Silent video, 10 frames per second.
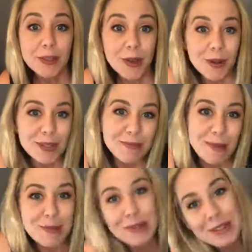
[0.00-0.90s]
who knows?
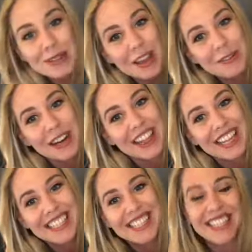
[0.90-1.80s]
Maybe we'll do another one of
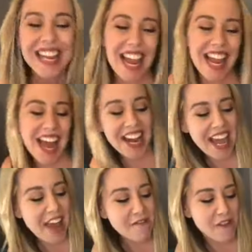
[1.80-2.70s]
these, hang out
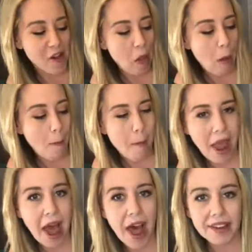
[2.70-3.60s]
again for a little
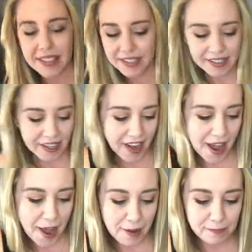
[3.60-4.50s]
bit.
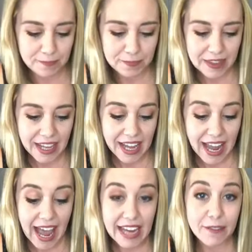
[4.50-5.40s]
Um,
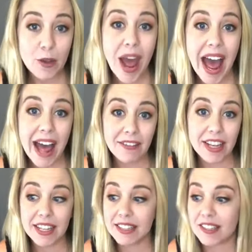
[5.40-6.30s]
and if you
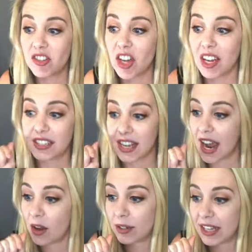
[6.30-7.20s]
haven't checked
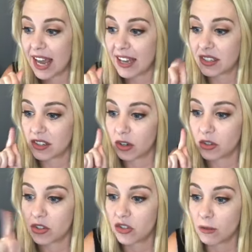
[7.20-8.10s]
out yet,
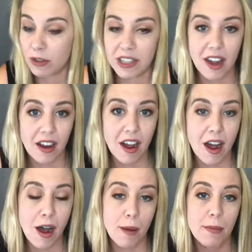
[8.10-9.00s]
go to
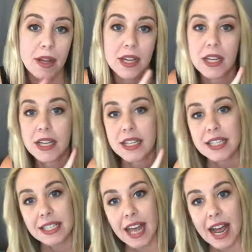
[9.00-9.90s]
streamily.com
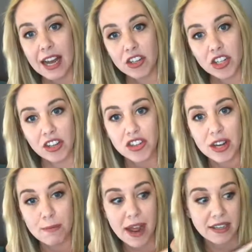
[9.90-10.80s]
slash
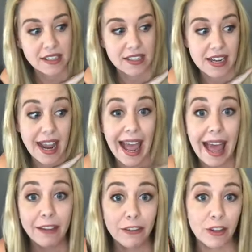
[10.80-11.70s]
Genshin Impact to see
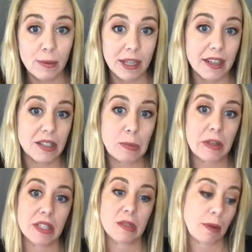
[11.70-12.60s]
everybody that's
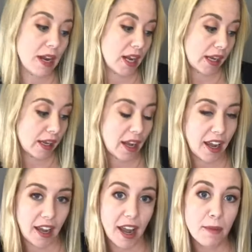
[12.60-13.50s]
participating.
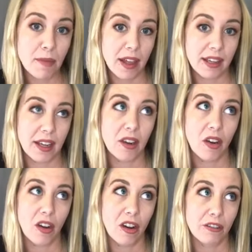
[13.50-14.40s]
I'm like in
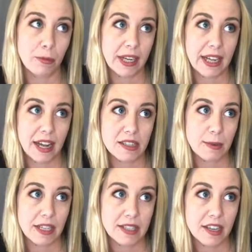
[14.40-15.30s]
awe of my
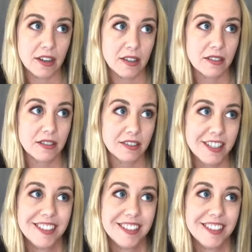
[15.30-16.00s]
castmates. They're